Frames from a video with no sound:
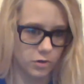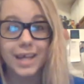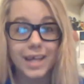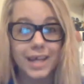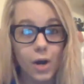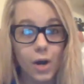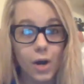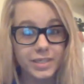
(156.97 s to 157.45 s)

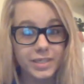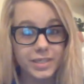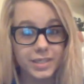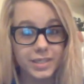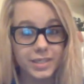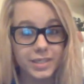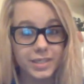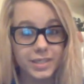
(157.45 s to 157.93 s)
Now it's
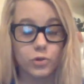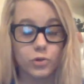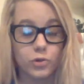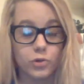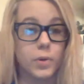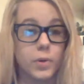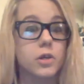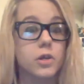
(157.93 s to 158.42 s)
time
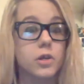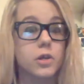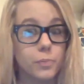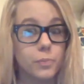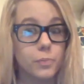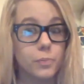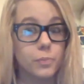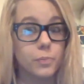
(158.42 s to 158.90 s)
to pick
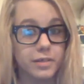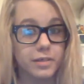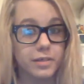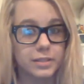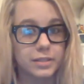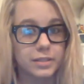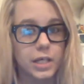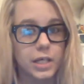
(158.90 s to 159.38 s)
your
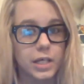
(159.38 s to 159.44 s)
piece.